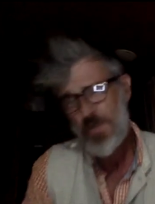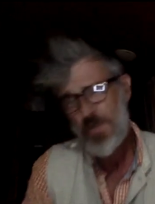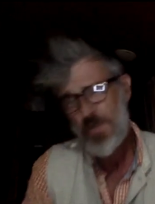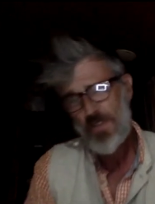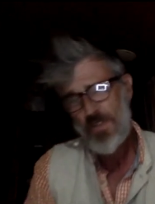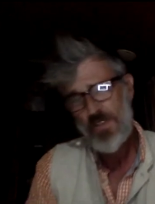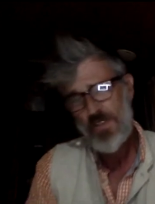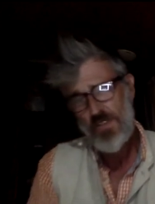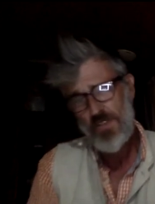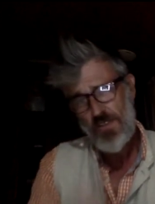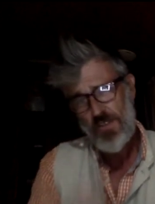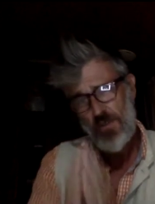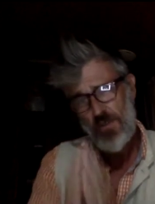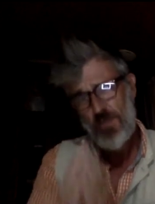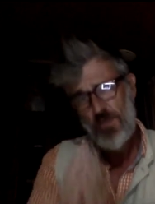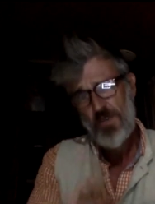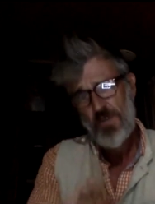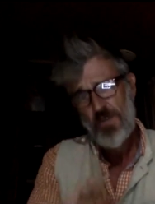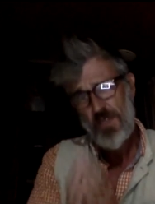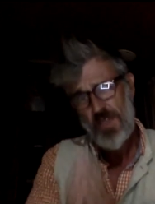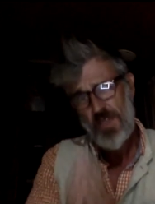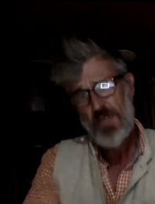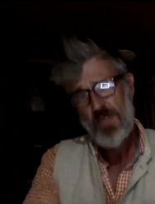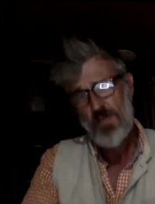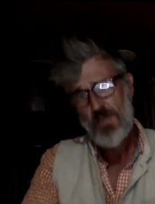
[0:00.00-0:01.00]
did this whole
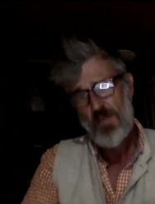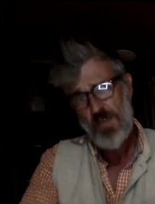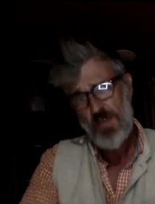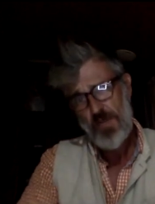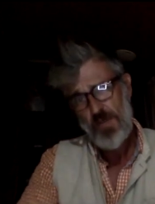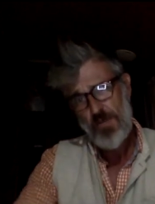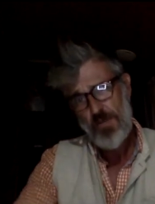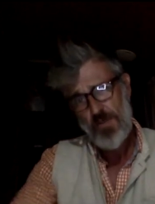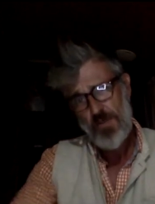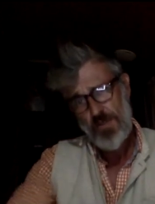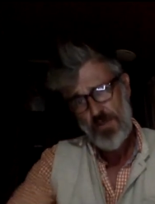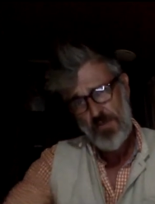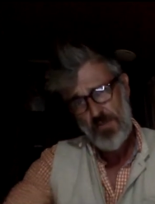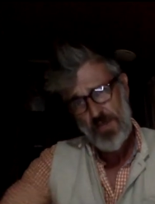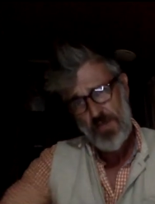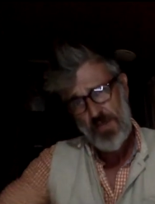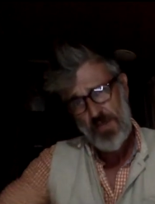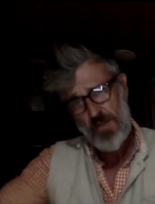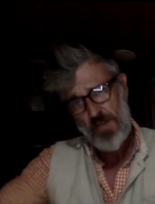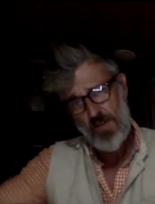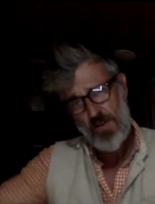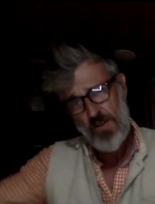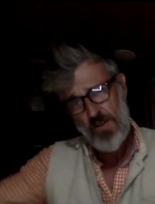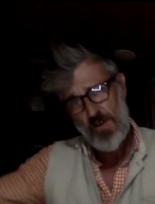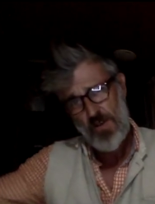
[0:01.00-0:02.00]
thing where he put this big
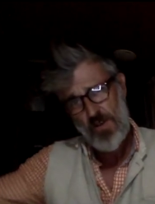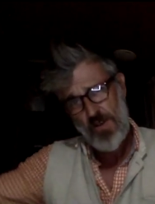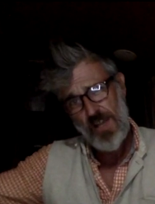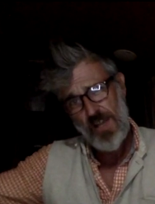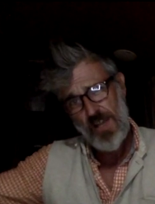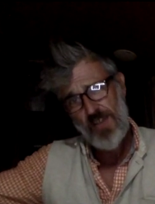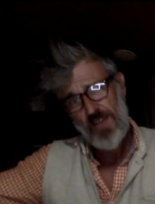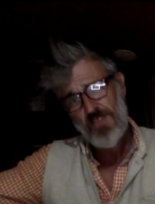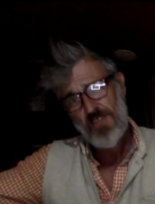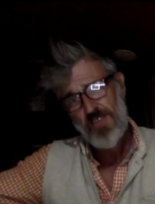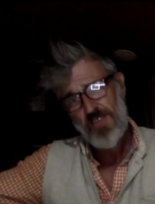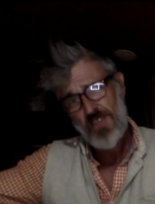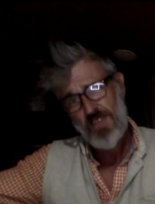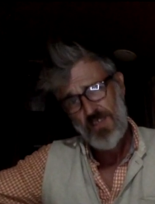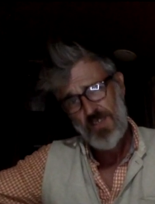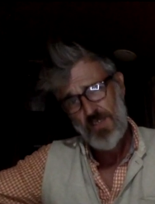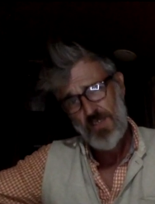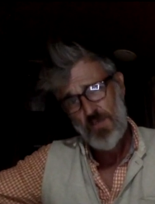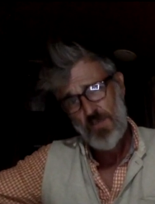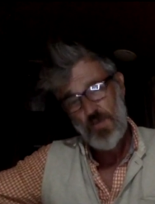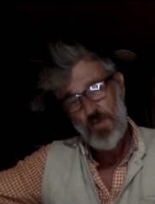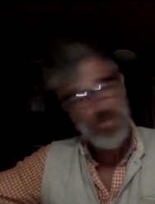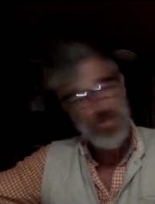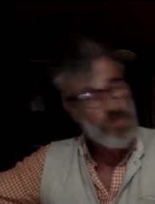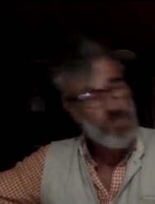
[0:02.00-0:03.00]
log outside in the
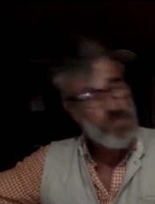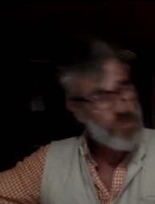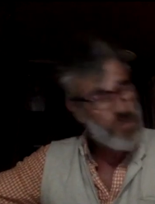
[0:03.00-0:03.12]
woods,